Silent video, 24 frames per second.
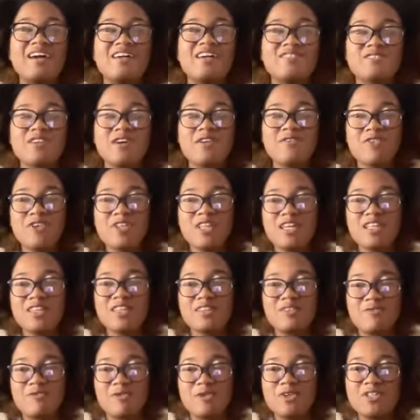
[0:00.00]
So I feel
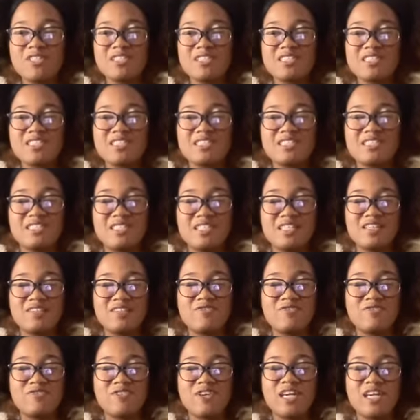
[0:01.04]
like the voices
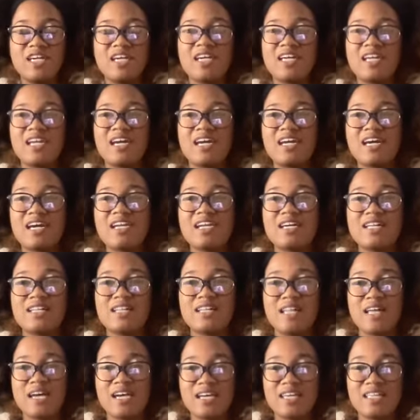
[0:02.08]
did fit and I kind
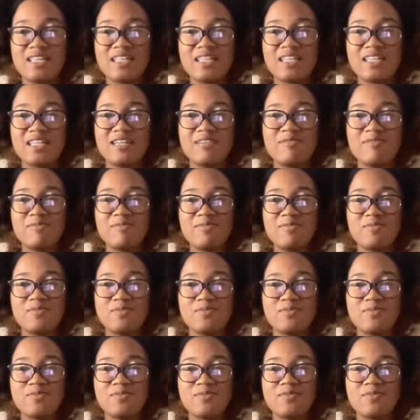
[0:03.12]
of liked it
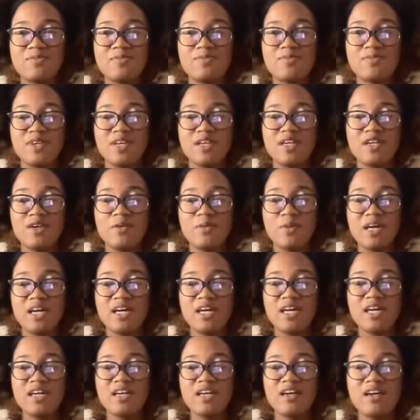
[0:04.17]
in a
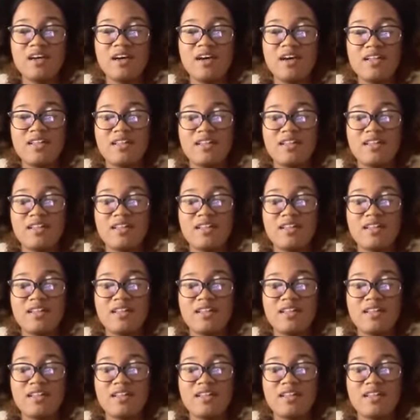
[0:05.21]
way.